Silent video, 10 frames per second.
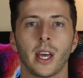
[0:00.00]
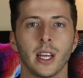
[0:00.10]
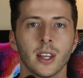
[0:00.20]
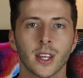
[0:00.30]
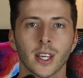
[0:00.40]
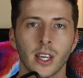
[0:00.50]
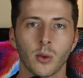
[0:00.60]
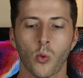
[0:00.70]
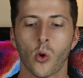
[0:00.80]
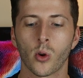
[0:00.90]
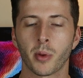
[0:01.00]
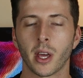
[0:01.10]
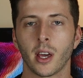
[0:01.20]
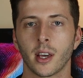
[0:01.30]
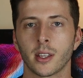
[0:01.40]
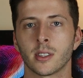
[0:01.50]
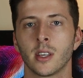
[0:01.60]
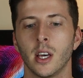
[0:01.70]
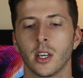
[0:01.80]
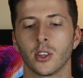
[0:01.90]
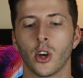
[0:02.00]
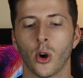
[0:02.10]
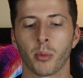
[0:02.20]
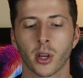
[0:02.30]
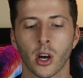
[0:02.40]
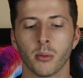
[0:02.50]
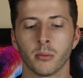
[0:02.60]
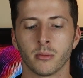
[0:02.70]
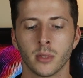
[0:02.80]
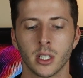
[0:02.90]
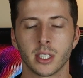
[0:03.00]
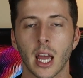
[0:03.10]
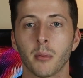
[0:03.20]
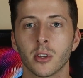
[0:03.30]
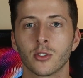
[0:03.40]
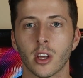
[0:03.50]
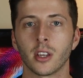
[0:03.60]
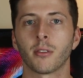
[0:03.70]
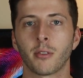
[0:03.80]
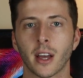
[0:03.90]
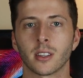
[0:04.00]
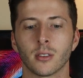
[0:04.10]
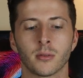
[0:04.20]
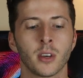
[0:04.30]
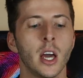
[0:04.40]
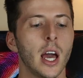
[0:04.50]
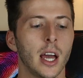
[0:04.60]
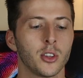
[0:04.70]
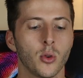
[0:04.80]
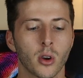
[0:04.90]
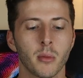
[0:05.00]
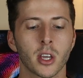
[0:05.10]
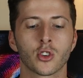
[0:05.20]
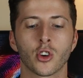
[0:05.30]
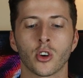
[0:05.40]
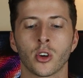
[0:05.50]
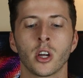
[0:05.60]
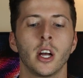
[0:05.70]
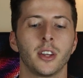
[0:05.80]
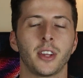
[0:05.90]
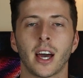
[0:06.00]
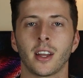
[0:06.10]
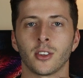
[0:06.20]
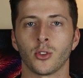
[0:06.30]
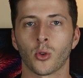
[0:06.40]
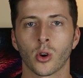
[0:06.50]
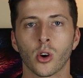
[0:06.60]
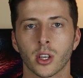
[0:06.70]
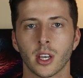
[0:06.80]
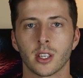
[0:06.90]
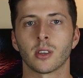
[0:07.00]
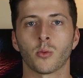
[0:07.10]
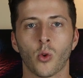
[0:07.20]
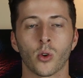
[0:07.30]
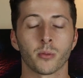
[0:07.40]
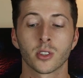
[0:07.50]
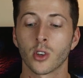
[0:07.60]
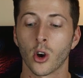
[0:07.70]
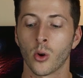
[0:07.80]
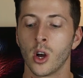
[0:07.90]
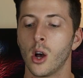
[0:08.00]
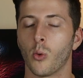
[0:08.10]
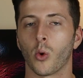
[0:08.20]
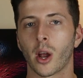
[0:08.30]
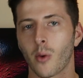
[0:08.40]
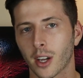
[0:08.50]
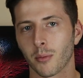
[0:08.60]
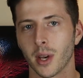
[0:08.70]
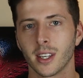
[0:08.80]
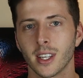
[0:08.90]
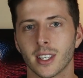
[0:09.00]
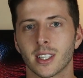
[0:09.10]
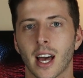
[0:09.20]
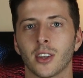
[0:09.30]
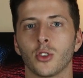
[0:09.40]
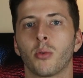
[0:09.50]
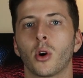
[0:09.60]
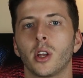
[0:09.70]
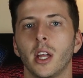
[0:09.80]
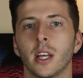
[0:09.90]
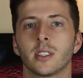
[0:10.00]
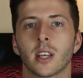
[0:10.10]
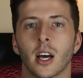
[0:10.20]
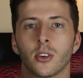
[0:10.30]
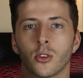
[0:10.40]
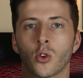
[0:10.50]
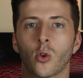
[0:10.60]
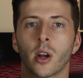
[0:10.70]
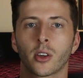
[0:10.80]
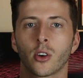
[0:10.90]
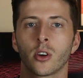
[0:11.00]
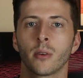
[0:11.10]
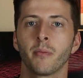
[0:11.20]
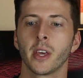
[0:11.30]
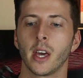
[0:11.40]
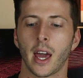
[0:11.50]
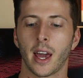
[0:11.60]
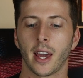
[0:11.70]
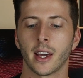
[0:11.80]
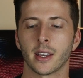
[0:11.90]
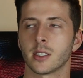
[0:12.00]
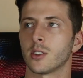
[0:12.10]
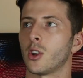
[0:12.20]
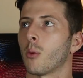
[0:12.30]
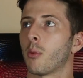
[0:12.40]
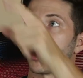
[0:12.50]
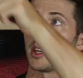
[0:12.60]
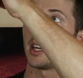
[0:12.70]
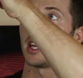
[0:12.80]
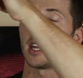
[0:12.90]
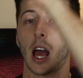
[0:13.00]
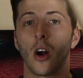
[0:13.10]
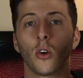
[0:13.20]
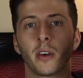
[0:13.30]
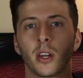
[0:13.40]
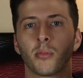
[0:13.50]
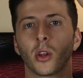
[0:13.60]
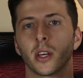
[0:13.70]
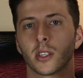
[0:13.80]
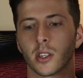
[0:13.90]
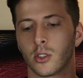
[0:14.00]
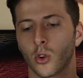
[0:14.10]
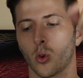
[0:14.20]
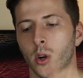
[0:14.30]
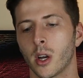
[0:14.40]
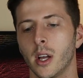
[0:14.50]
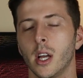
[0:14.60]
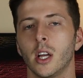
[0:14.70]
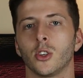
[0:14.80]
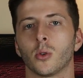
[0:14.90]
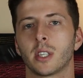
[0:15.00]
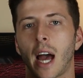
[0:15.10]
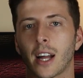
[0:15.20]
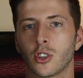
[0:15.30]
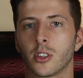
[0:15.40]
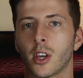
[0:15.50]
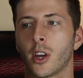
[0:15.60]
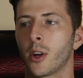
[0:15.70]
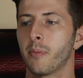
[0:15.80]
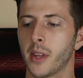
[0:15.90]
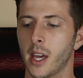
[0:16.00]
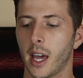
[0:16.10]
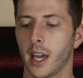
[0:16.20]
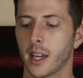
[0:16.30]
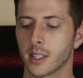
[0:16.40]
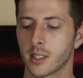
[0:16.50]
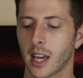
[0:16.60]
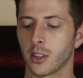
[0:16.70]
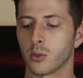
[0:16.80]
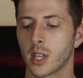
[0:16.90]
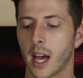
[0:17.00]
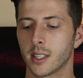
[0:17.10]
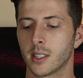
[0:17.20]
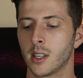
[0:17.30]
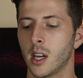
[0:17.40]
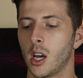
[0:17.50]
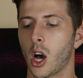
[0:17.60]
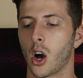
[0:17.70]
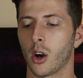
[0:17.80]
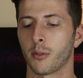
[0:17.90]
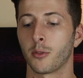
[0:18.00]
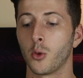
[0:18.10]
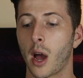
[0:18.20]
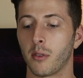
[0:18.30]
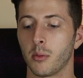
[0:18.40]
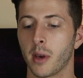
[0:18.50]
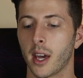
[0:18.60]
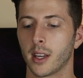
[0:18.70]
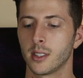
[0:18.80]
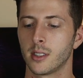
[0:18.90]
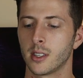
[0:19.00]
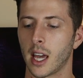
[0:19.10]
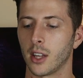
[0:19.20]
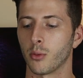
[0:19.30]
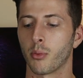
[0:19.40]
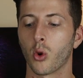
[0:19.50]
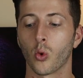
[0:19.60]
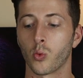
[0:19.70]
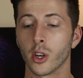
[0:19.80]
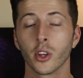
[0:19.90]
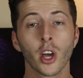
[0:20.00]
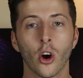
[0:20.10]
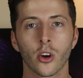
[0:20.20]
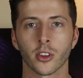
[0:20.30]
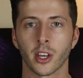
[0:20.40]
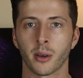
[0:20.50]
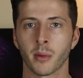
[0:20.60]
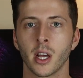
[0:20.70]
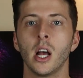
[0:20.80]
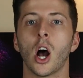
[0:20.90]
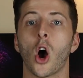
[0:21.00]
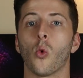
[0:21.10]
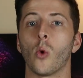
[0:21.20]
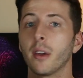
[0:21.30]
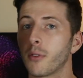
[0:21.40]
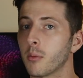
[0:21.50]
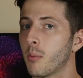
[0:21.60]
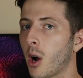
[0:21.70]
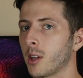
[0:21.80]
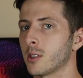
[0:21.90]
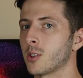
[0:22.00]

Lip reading: Anything can warp and, become damaged and defective. And you want to make sure that your hook isn't warped. So what I recommend is that you put it inside your door anchor and, put it in an elevated place in the door. You attach it there and that you test a few heavy bands and you pull really hard on them away from your body.